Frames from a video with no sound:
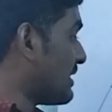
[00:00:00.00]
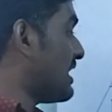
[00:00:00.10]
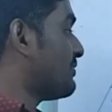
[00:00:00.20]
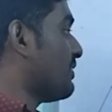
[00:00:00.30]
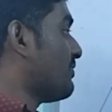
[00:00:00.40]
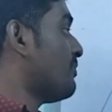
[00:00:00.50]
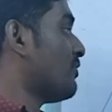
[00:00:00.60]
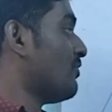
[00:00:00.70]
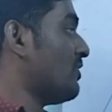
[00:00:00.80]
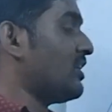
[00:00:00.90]
transfer from
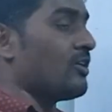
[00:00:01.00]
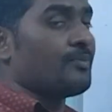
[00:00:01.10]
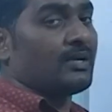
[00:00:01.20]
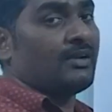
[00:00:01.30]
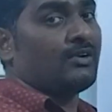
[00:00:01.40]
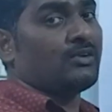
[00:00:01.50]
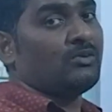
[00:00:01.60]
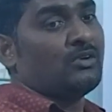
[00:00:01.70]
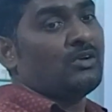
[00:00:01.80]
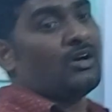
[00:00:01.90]
one trophic level
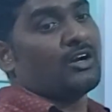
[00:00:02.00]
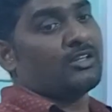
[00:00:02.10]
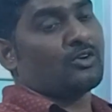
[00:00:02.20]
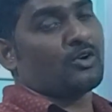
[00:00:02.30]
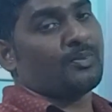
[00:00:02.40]
to another